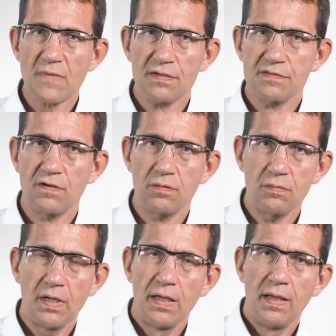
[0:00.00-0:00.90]

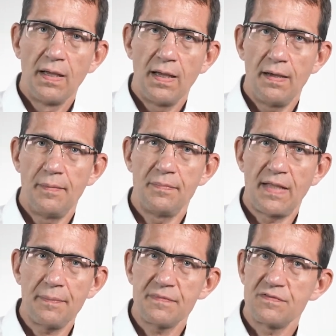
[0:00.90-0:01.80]
So it
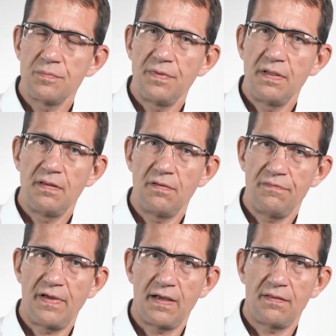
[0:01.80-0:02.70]
happens to be the
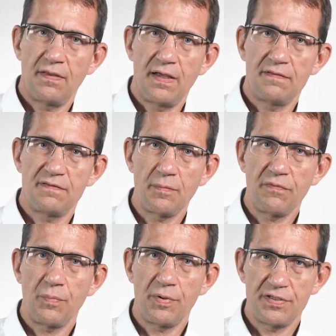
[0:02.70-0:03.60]
fact that some
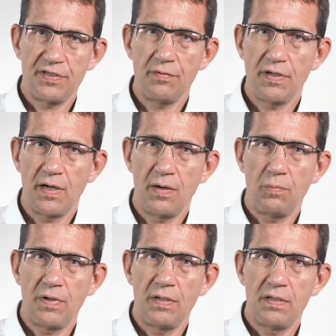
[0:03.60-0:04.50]
of the bacteria
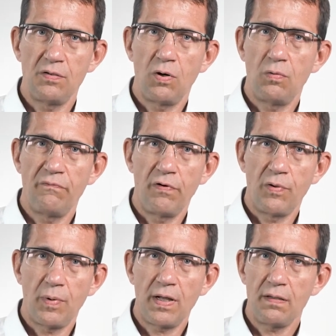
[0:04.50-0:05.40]
we know very
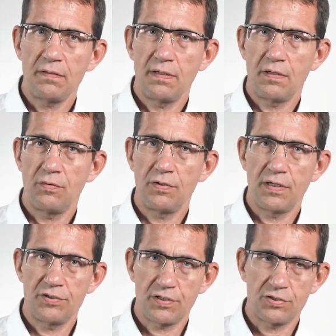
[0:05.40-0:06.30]
well, including
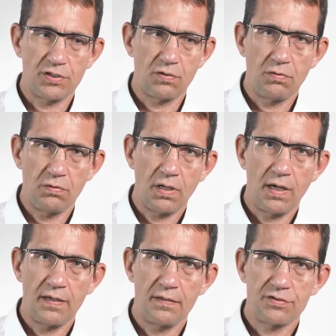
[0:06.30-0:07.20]
Escherichia
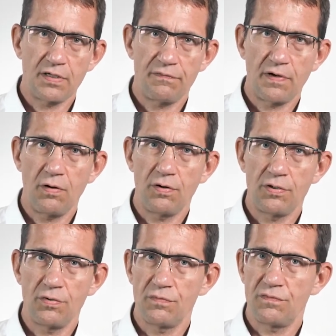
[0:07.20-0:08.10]
coli, Staph
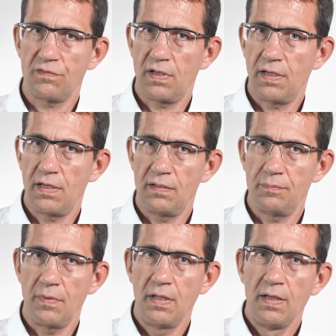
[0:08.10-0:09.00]
aureus,
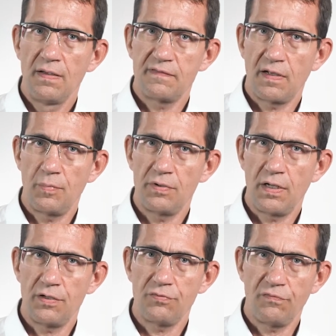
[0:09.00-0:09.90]
and
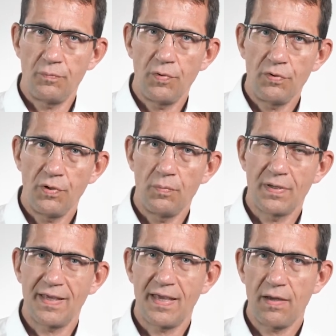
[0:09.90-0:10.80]
Salmonella
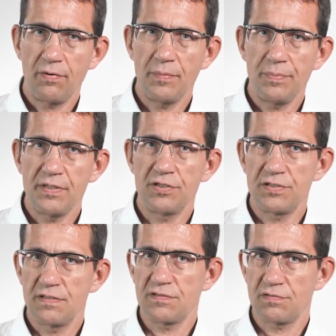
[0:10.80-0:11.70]
typhimurium, carry
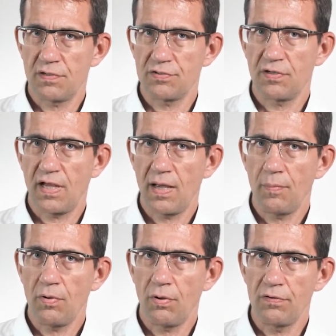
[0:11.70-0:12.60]
beta-sheet structured
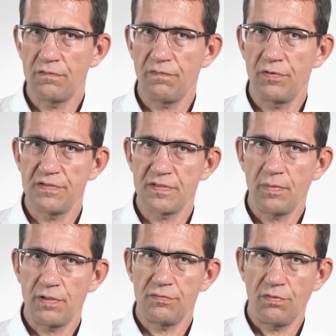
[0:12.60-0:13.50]
amyloids, very
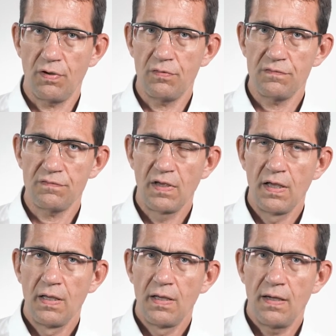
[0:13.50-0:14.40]
similar to those
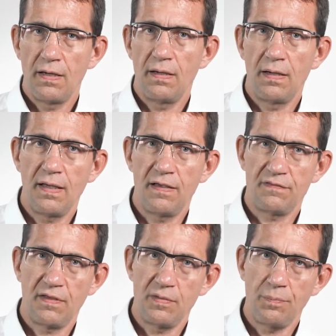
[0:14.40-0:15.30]
as
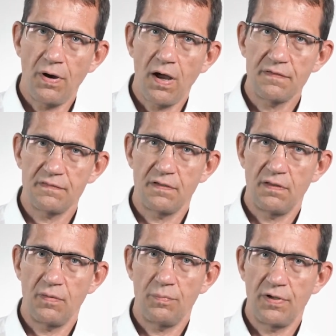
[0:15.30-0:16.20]
they deposit
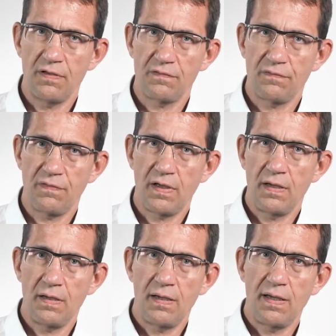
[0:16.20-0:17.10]
in the brains of
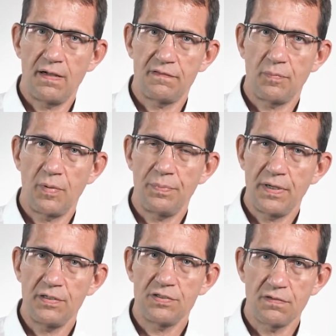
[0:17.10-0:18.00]
Alzheimer's
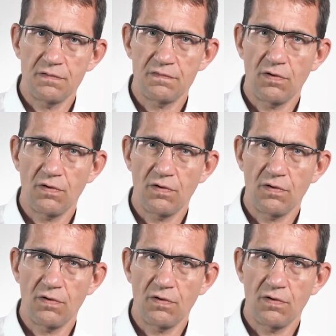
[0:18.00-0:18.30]
patients